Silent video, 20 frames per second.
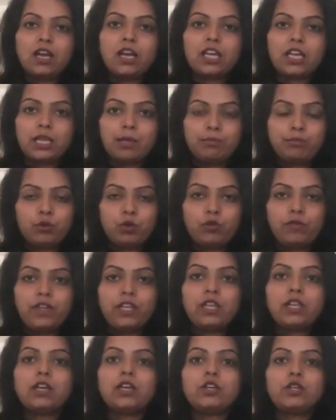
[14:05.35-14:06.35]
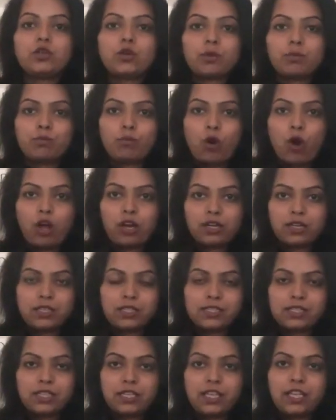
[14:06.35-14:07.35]
improving your
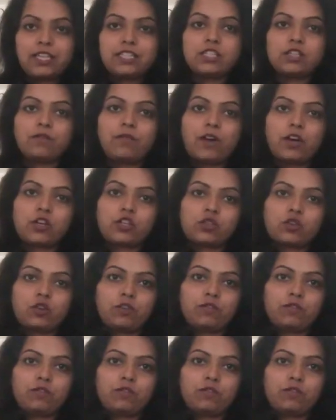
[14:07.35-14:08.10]
morals is the function of